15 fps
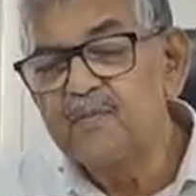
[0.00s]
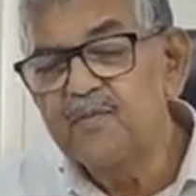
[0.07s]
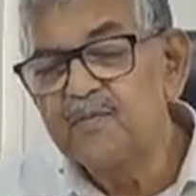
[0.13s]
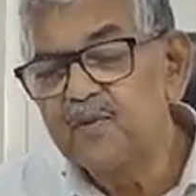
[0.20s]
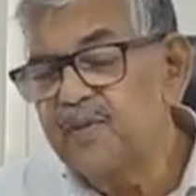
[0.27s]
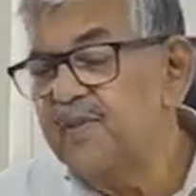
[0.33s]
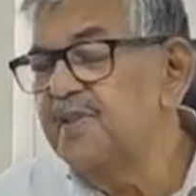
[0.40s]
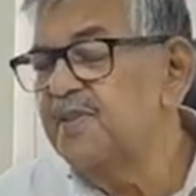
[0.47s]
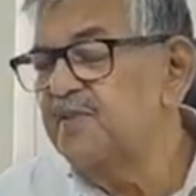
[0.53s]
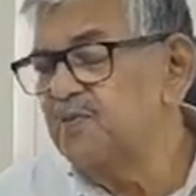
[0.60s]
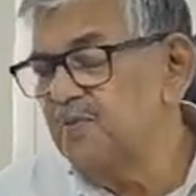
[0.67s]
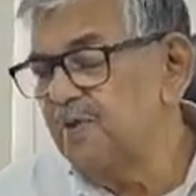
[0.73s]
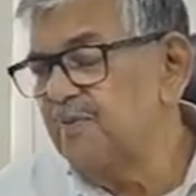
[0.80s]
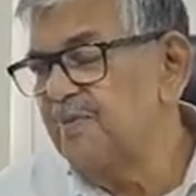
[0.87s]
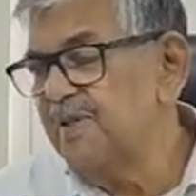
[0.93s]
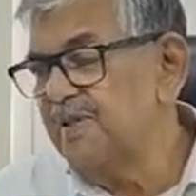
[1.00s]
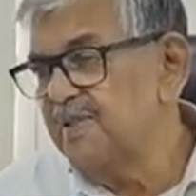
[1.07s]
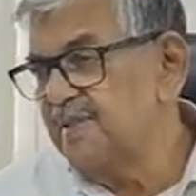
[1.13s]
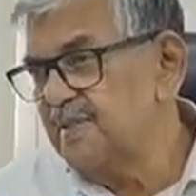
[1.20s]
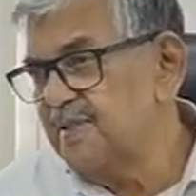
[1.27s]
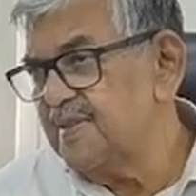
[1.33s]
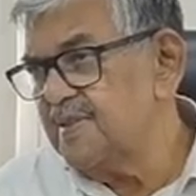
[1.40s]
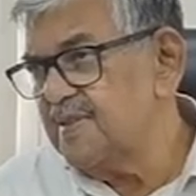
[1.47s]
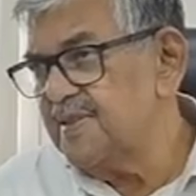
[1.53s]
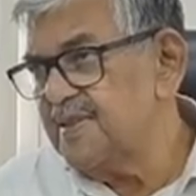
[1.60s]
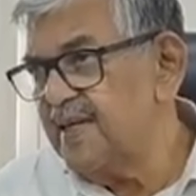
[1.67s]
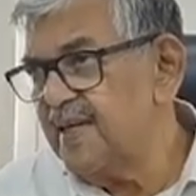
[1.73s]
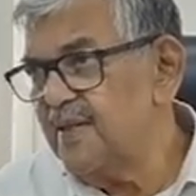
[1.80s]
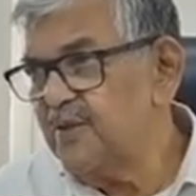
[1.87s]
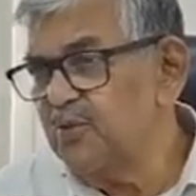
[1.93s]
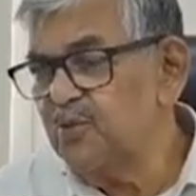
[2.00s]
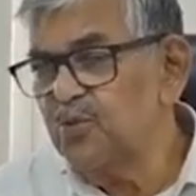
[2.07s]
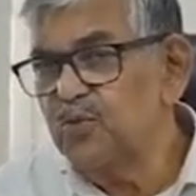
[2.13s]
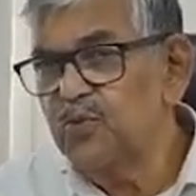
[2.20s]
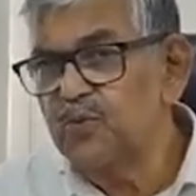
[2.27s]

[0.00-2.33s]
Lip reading: So this will be sent to